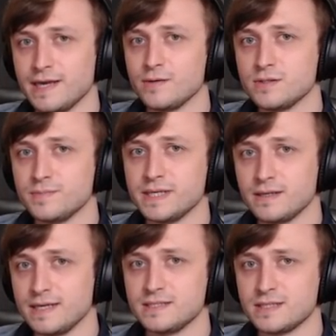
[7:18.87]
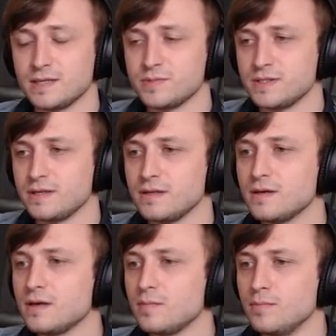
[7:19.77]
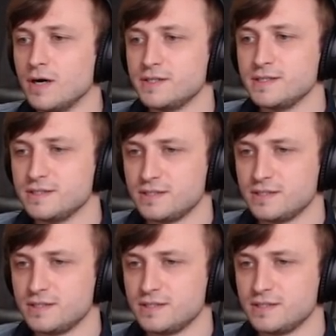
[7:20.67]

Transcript: how to make landscapes, then Martin is